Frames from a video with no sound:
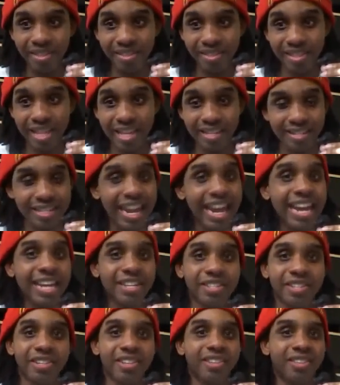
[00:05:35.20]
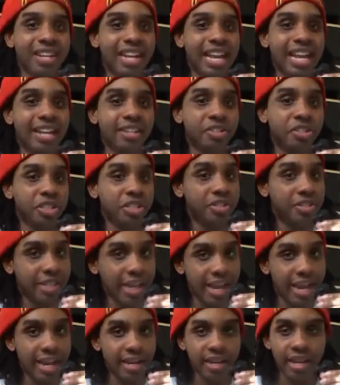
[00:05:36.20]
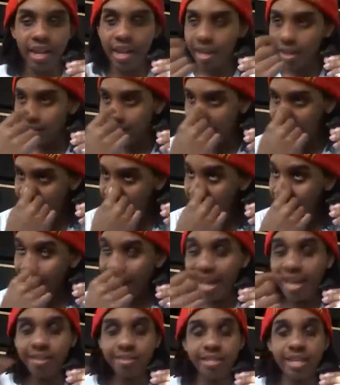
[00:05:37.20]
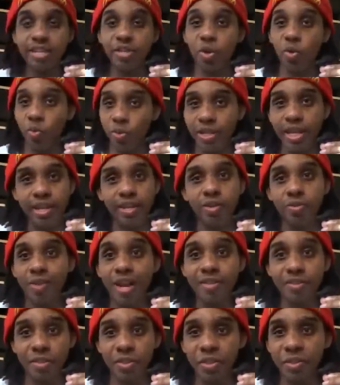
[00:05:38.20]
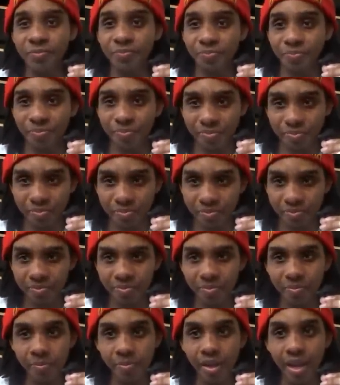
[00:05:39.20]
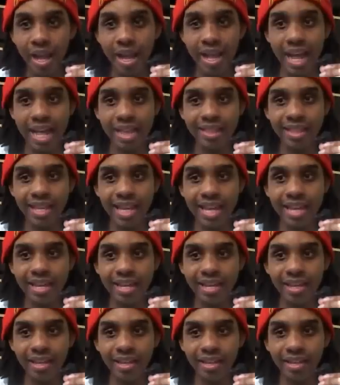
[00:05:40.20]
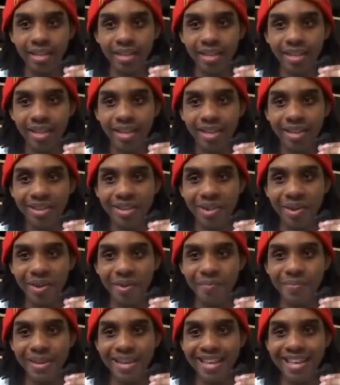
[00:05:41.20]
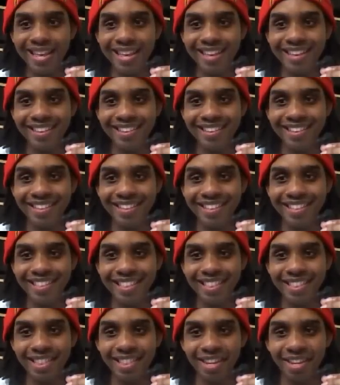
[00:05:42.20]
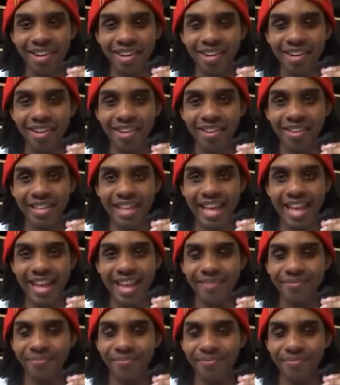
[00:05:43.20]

they signed her and she stayed. Levy Bates is a really good wrestler. And I think, you know, being the girl that